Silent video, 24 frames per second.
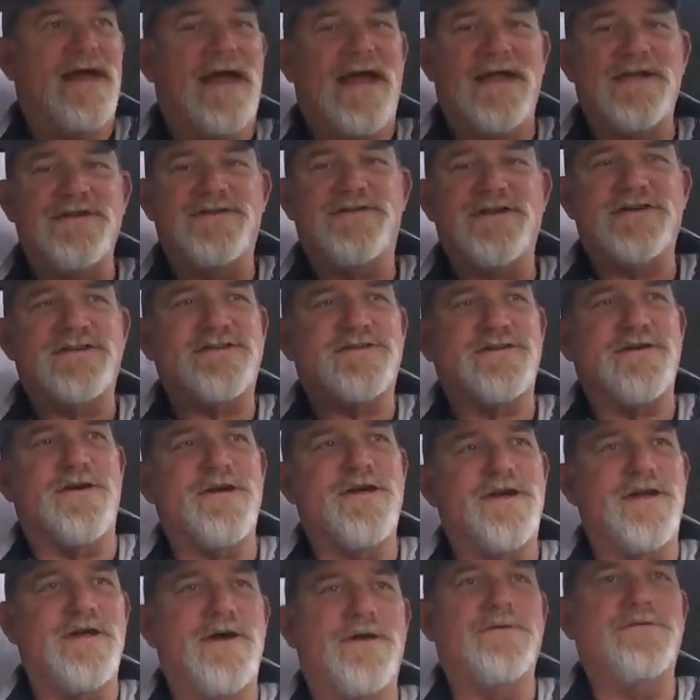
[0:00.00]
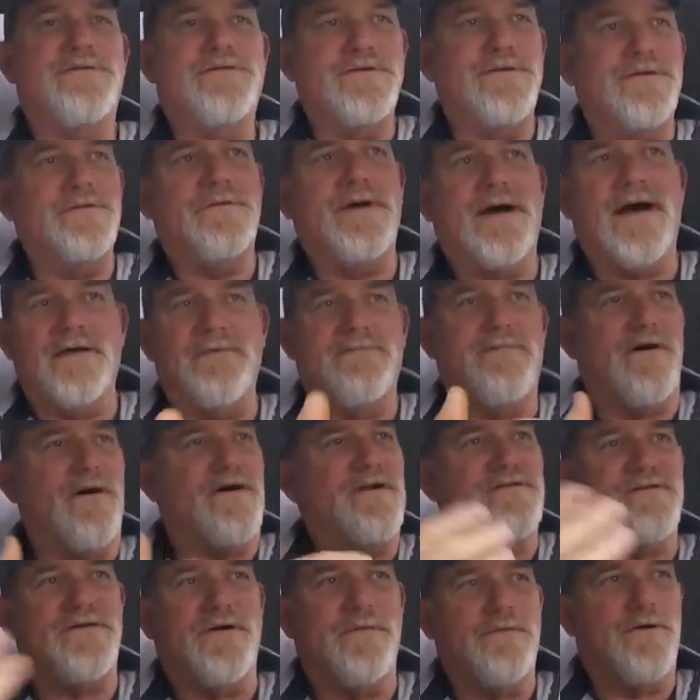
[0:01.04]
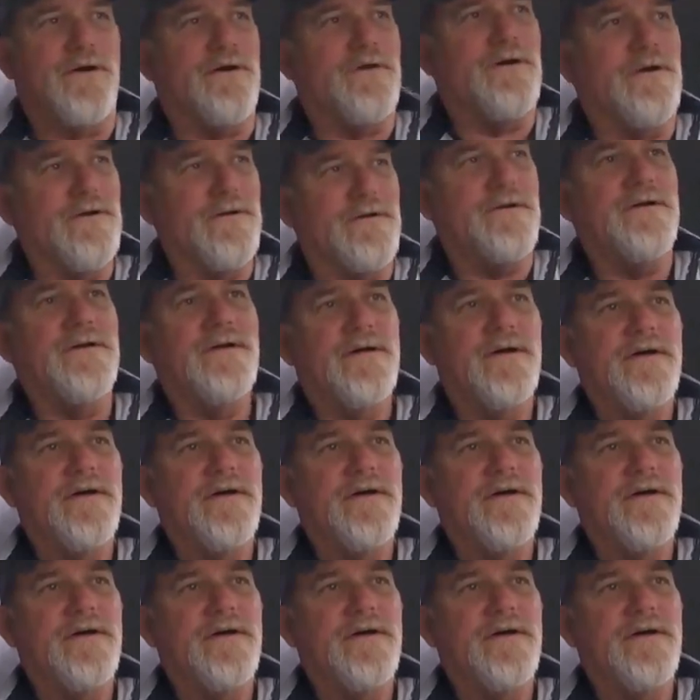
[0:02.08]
And just so you know, too, I've also heard,